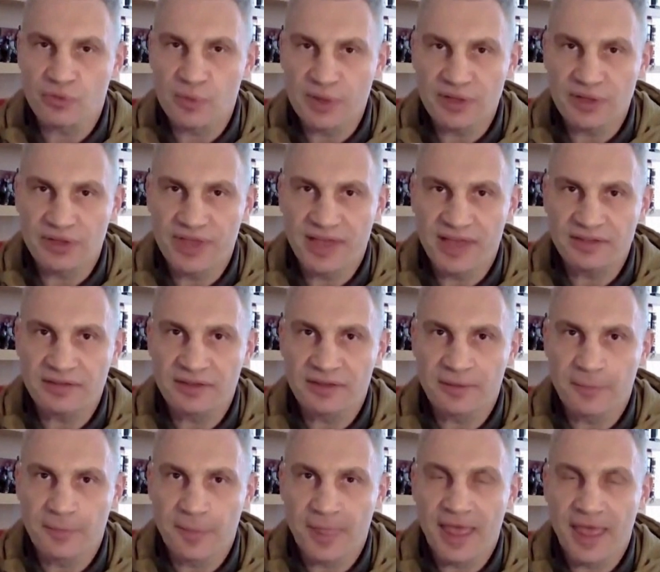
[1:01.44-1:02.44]
feel that
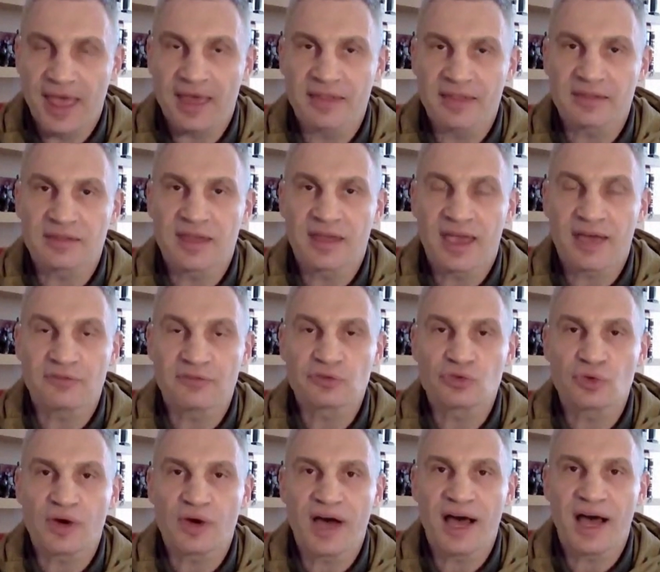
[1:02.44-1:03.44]
and have
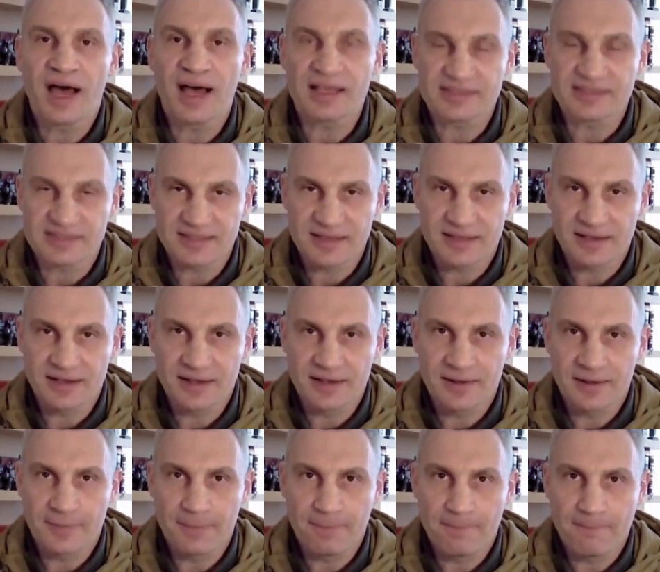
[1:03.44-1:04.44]
to ask
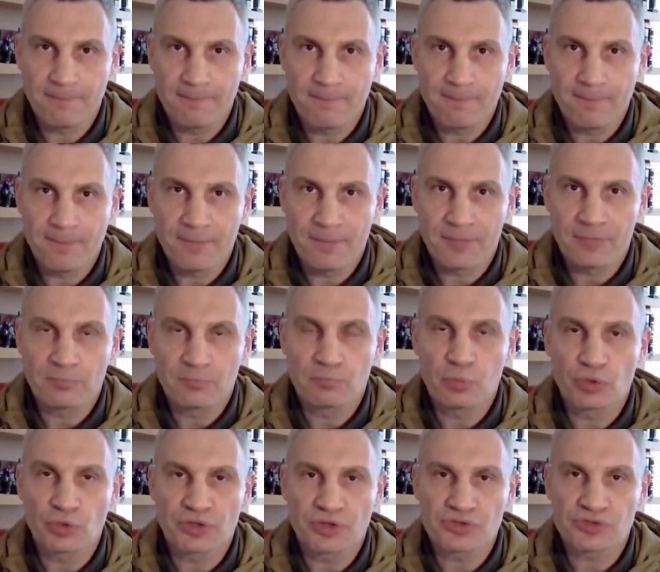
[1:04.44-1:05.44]

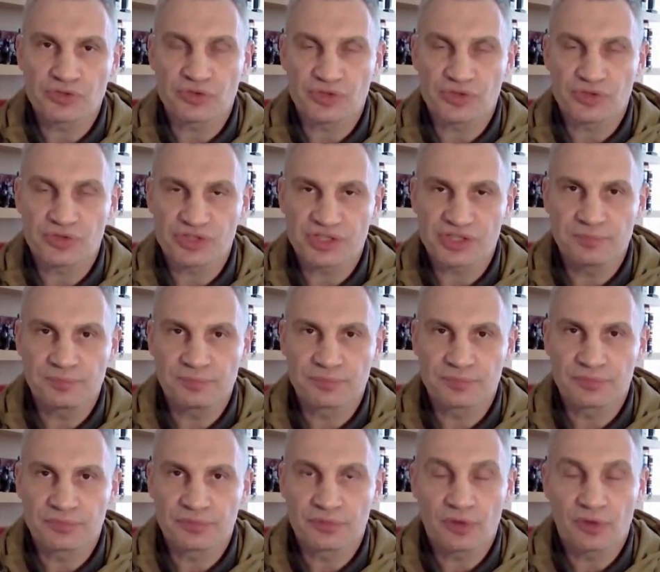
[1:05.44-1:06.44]
Putin's regime
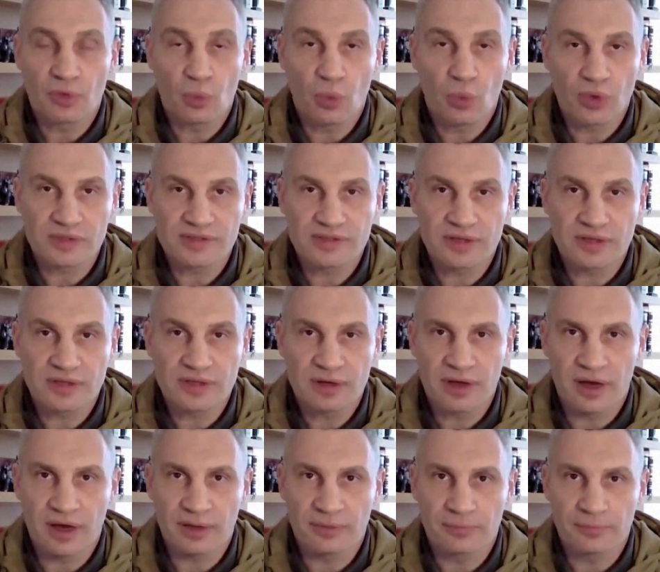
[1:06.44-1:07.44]
what's going
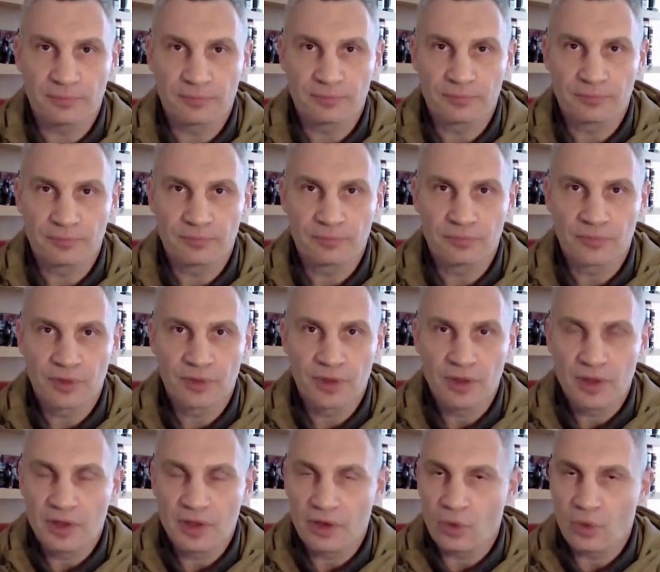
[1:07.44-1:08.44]
on.
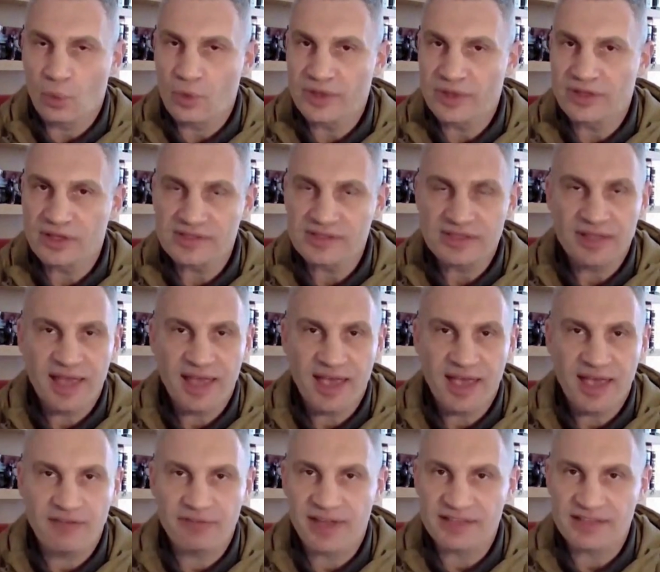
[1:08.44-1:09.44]
We don't
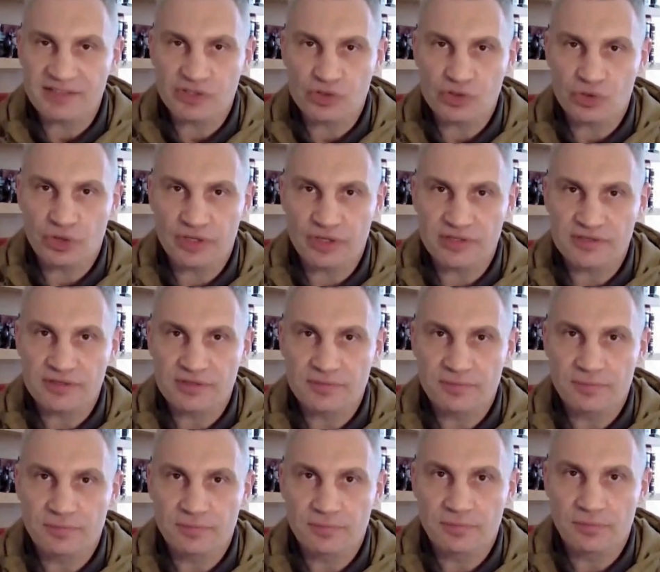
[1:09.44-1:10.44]
have another choice.
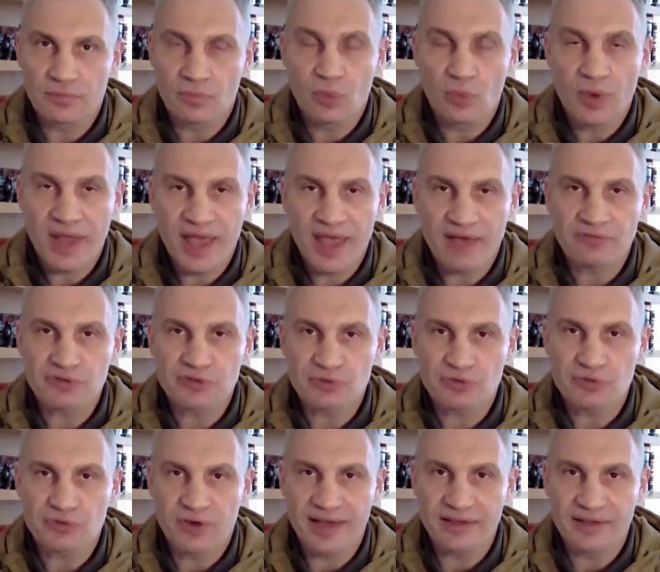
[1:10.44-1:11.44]
We have to
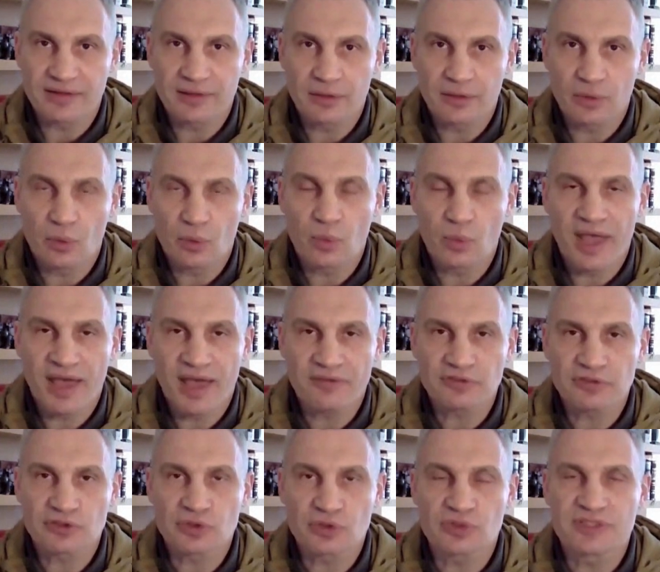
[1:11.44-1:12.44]
fight. We
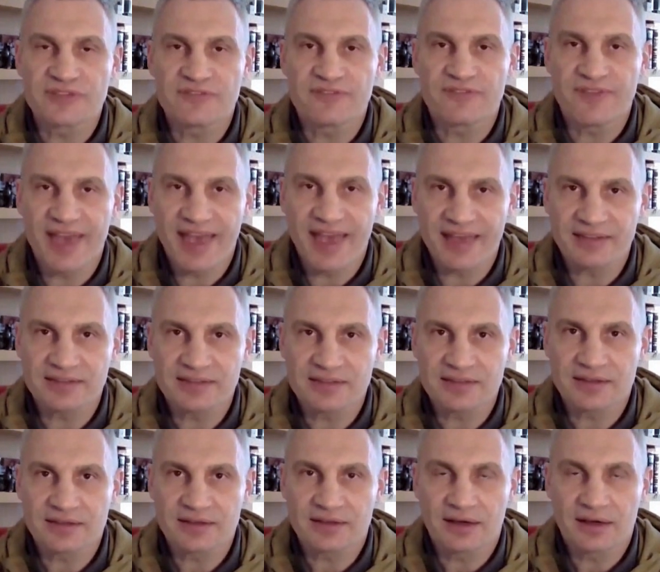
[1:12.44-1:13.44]
have to defend
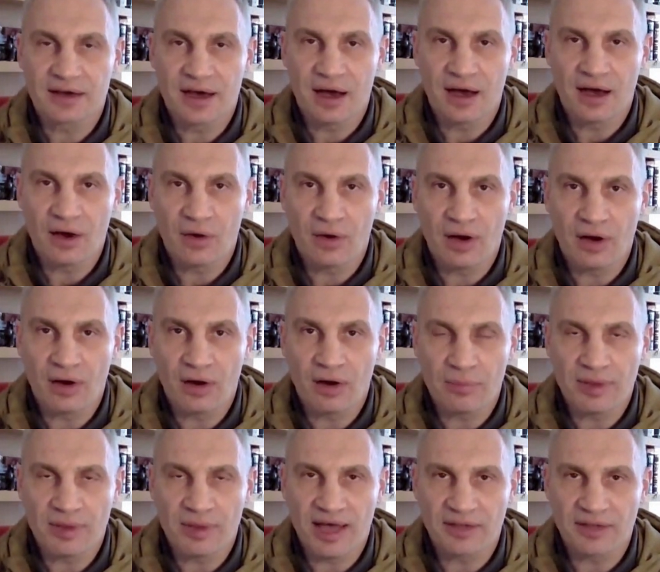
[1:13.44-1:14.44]
our
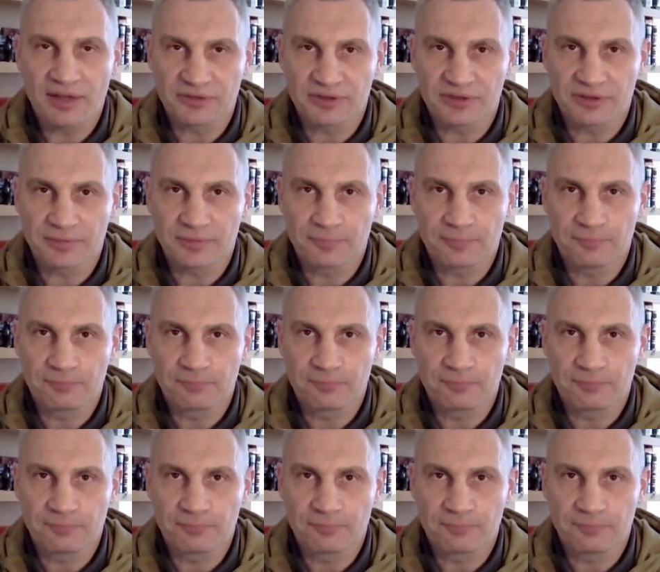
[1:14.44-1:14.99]
home country.